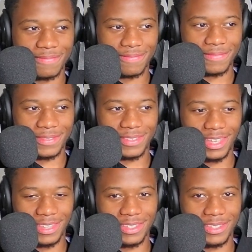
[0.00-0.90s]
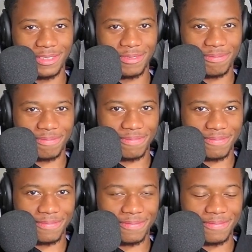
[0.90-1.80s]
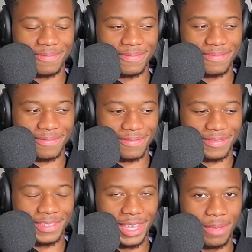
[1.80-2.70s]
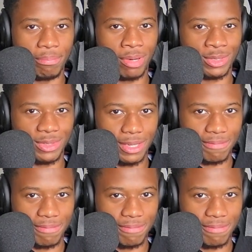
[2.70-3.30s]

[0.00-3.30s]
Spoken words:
they didn't. They bottled it.